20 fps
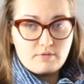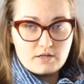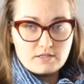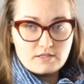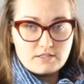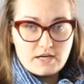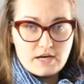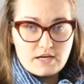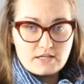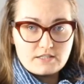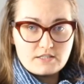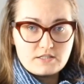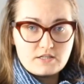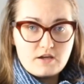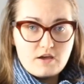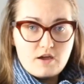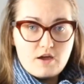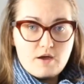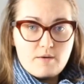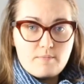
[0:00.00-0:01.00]
blood test,
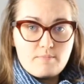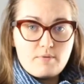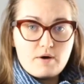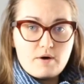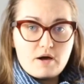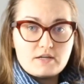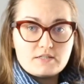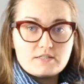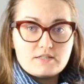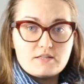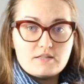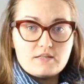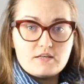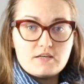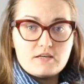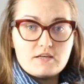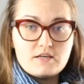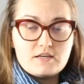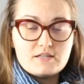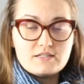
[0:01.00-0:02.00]
but
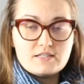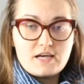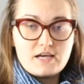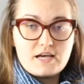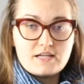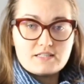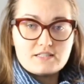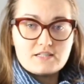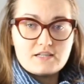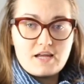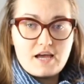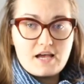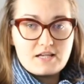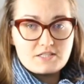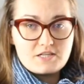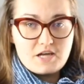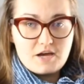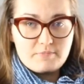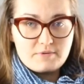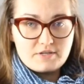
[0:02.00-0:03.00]
the intestine
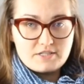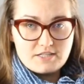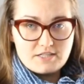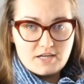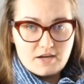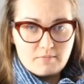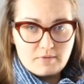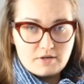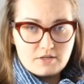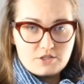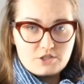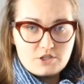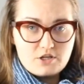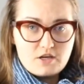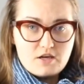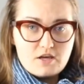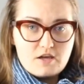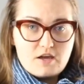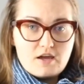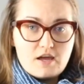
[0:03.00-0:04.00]
has not been damaged.
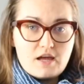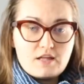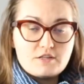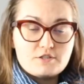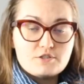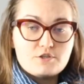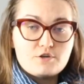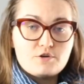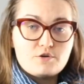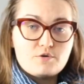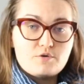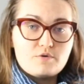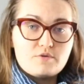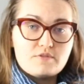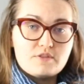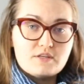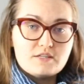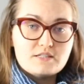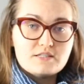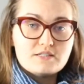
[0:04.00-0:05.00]
And so
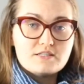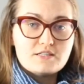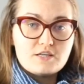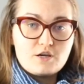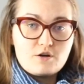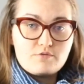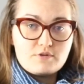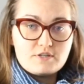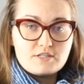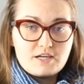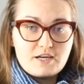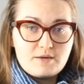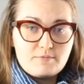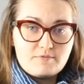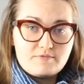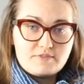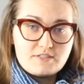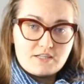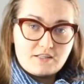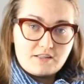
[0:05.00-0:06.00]
this is the only
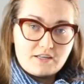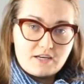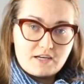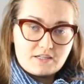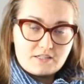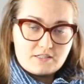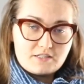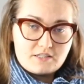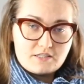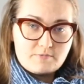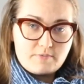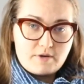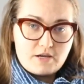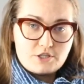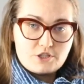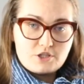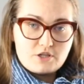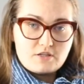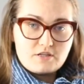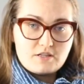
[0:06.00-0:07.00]
type of celiac disease
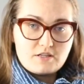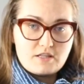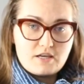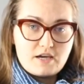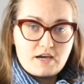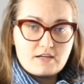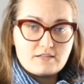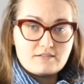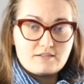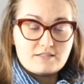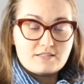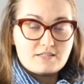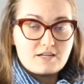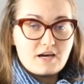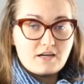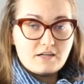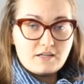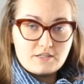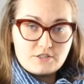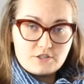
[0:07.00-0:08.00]
patient that does
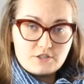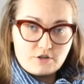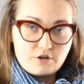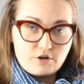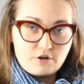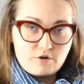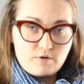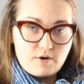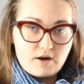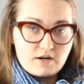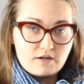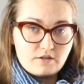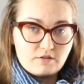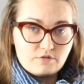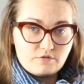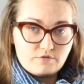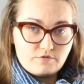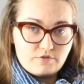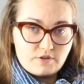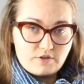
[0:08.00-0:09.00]
not need to go on a
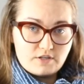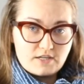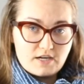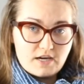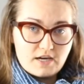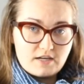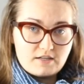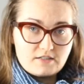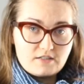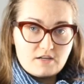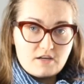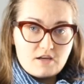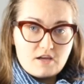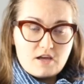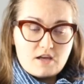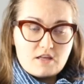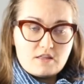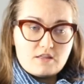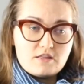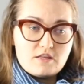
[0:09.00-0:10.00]
gluten-free diet.
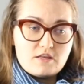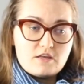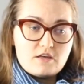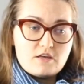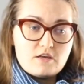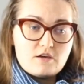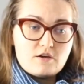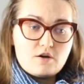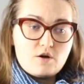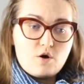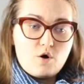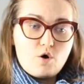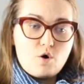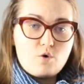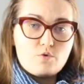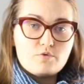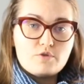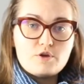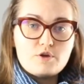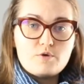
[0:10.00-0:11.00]
The
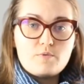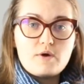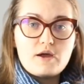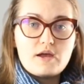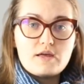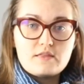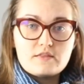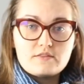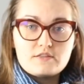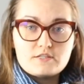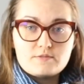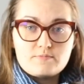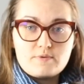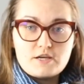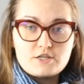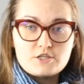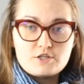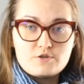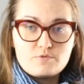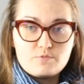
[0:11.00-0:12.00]
only way that this
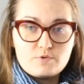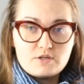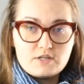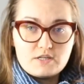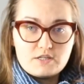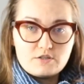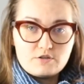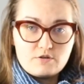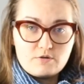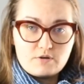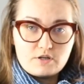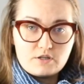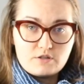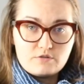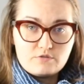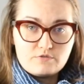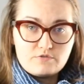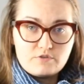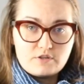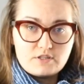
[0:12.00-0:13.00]
patient would need to go on a
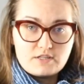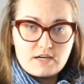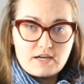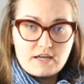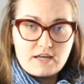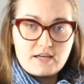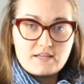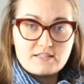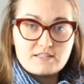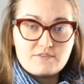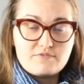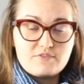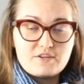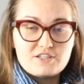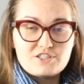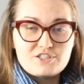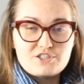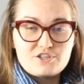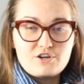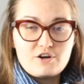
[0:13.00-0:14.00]
gluten-free diet is if
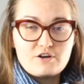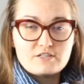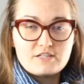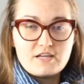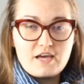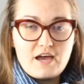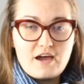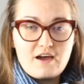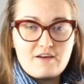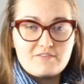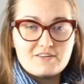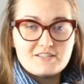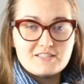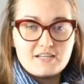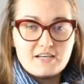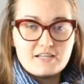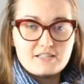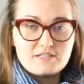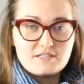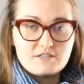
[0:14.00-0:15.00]
they start to have
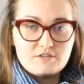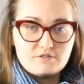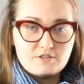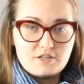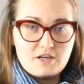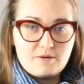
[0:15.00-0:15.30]
intestinal